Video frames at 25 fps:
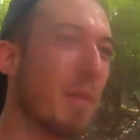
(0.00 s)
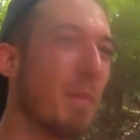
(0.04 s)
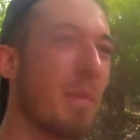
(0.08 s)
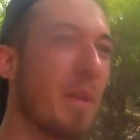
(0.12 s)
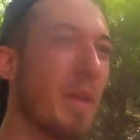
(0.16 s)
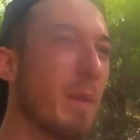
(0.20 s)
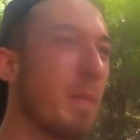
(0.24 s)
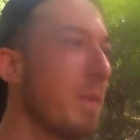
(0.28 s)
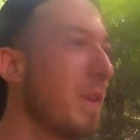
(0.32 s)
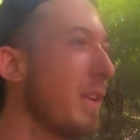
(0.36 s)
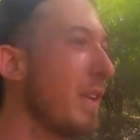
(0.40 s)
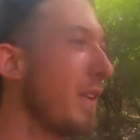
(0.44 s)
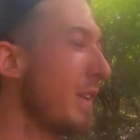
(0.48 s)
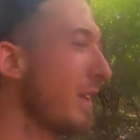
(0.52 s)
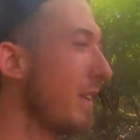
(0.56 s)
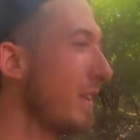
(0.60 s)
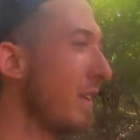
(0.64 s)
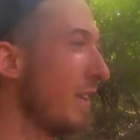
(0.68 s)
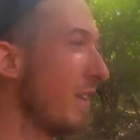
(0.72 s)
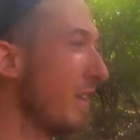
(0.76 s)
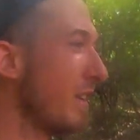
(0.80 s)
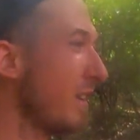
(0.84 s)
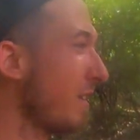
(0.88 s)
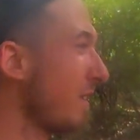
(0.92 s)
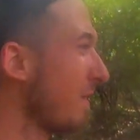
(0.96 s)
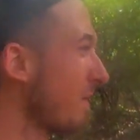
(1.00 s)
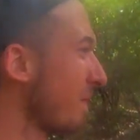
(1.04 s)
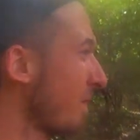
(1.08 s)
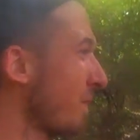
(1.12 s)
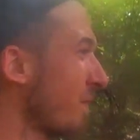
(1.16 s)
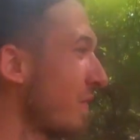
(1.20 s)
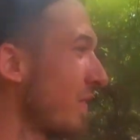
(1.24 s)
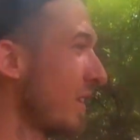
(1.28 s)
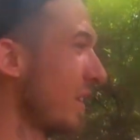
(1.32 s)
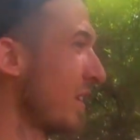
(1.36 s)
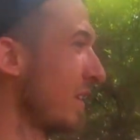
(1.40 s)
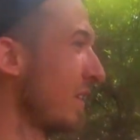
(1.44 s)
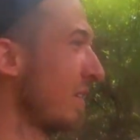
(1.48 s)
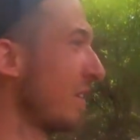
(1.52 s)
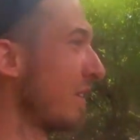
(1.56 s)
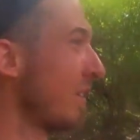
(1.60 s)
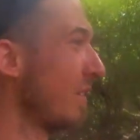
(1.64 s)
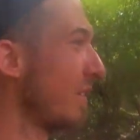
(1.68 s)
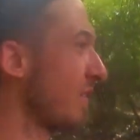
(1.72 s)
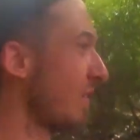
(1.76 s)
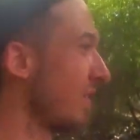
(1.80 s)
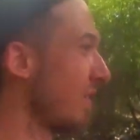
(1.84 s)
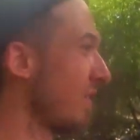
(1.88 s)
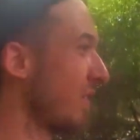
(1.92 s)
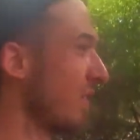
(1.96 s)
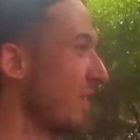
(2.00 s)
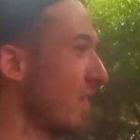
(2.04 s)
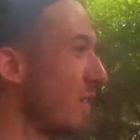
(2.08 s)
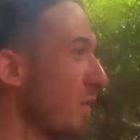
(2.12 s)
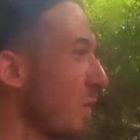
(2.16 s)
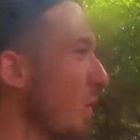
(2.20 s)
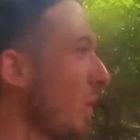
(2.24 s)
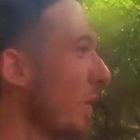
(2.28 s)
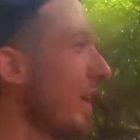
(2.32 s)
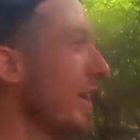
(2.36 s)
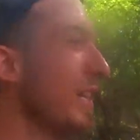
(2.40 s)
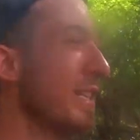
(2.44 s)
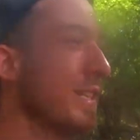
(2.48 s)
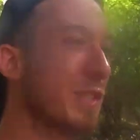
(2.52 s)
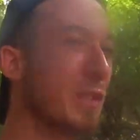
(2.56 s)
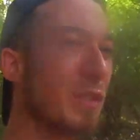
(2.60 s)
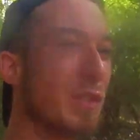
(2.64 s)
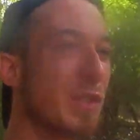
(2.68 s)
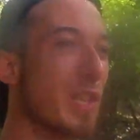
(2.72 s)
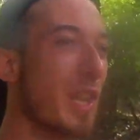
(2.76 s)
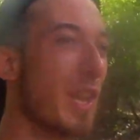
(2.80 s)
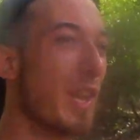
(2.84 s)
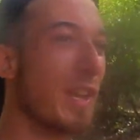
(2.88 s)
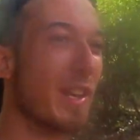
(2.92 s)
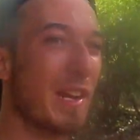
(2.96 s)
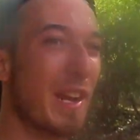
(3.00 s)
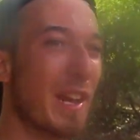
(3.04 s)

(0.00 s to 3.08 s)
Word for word: People in India, what else to say?